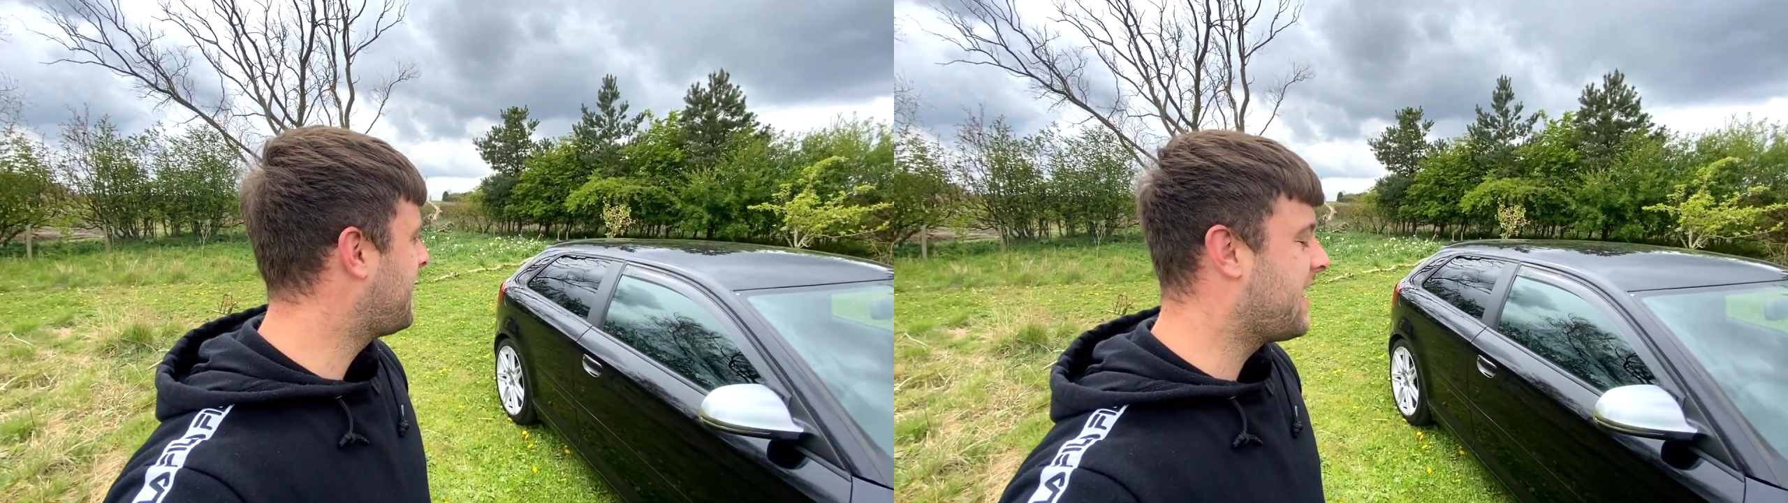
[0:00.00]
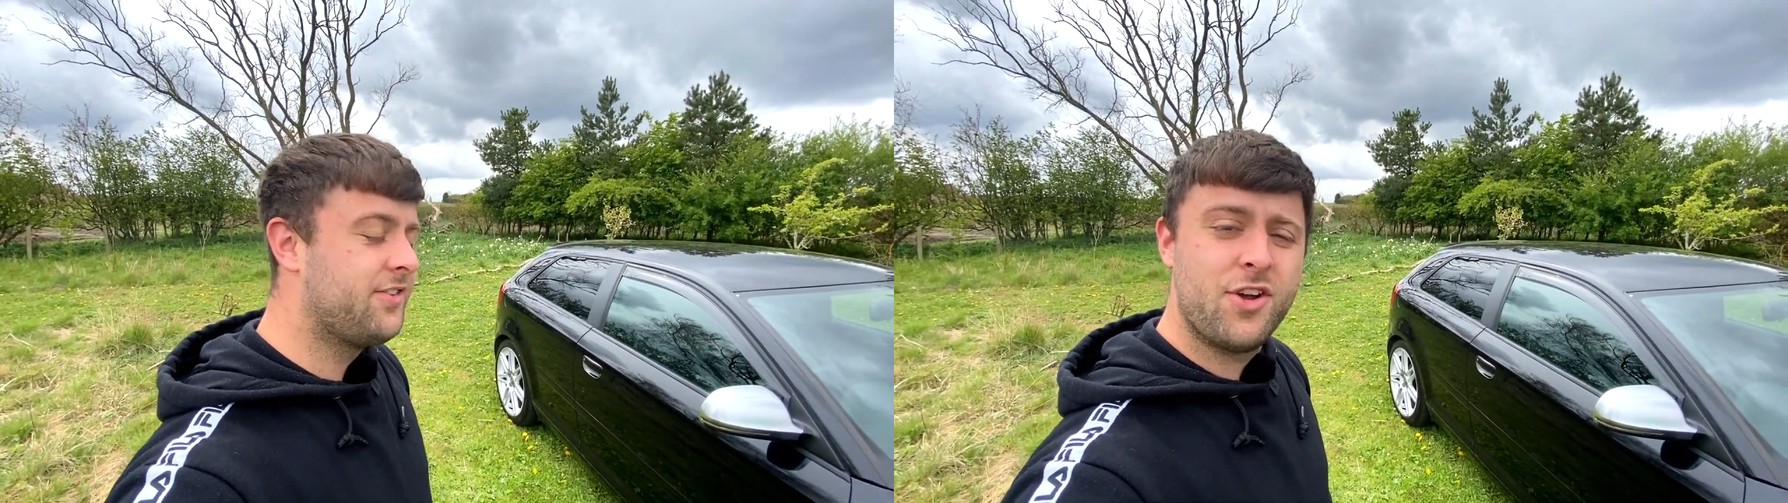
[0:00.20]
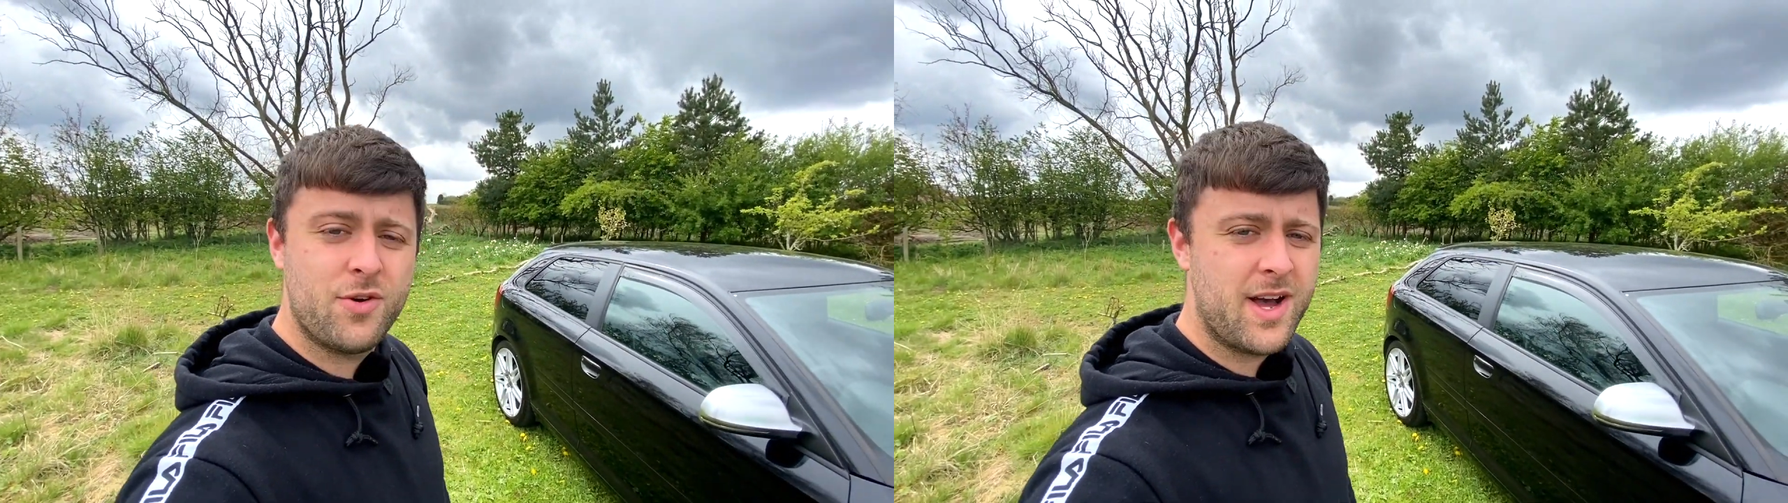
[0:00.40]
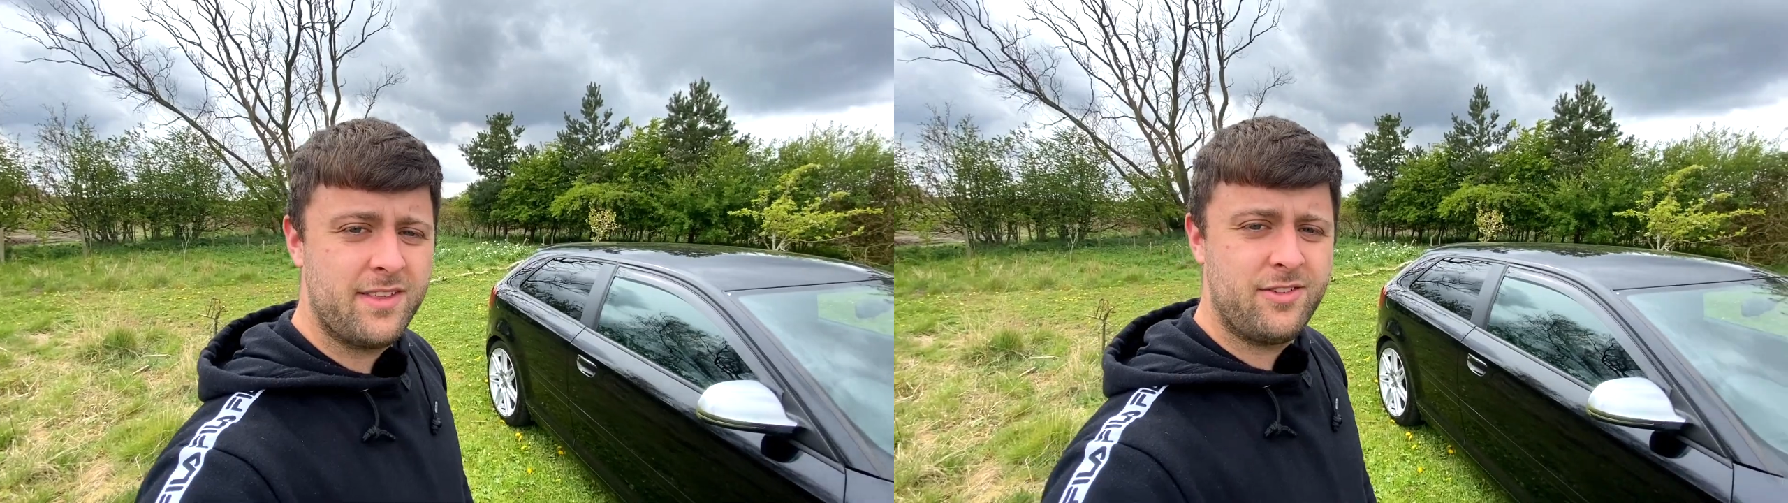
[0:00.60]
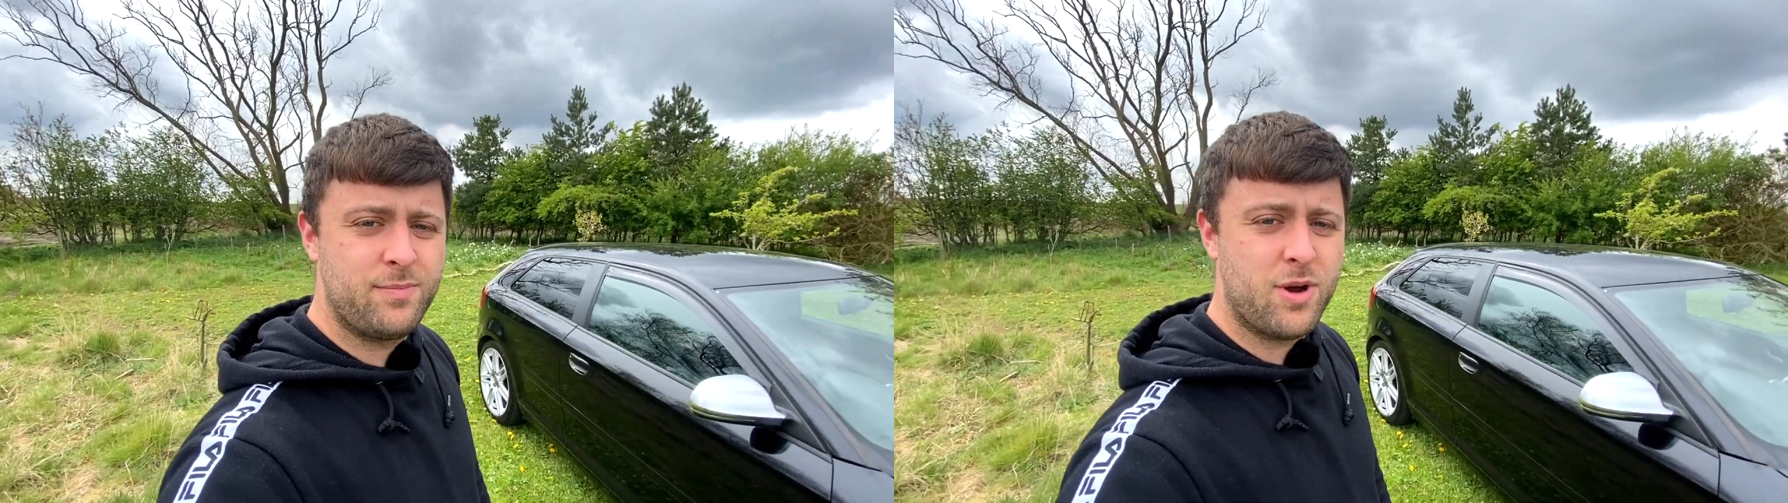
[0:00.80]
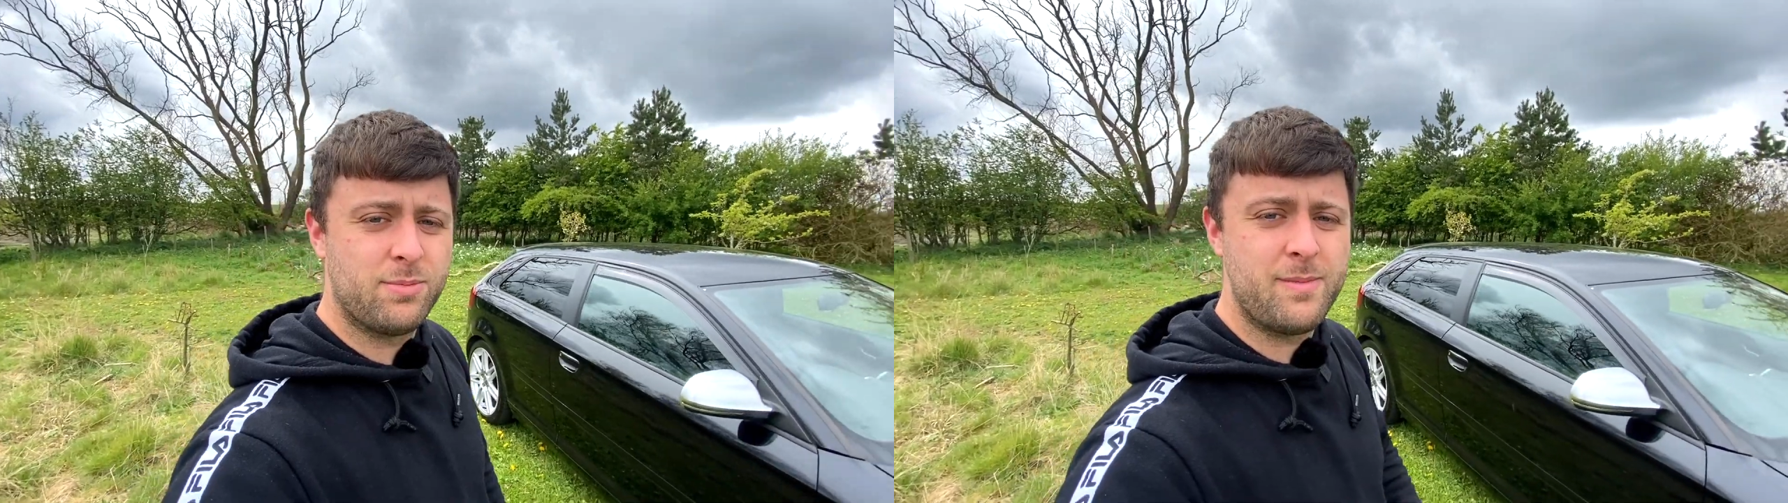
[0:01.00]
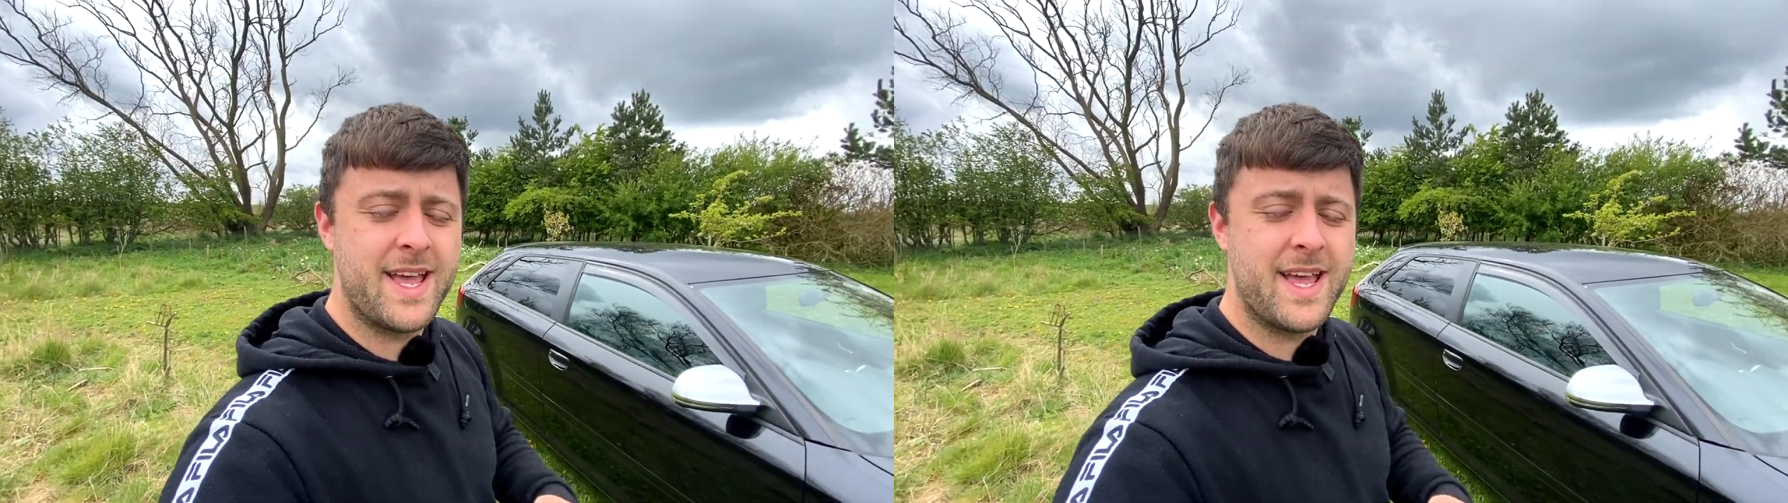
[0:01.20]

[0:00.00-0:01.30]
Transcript: I don't know why this is a problem.